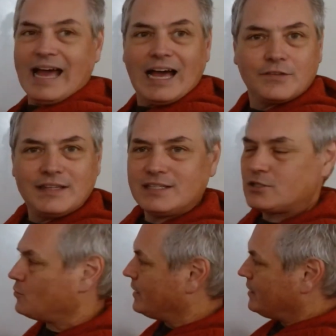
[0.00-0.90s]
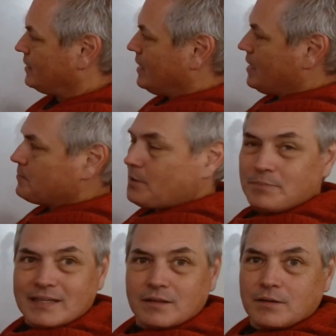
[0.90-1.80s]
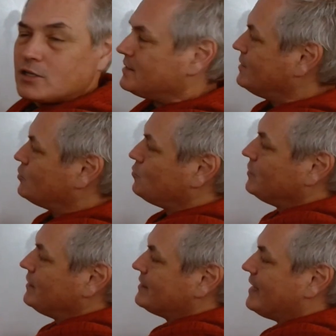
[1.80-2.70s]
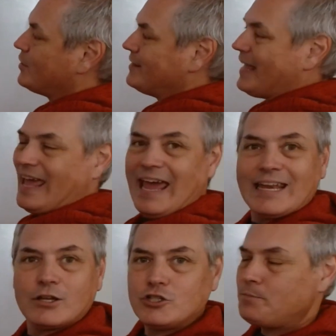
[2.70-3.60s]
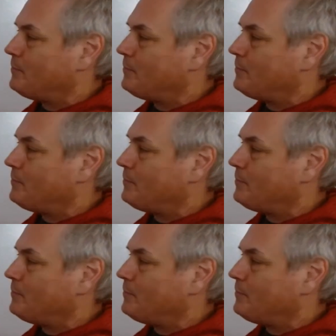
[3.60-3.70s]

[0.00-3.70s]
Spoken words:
out this way, but because this one is like an energy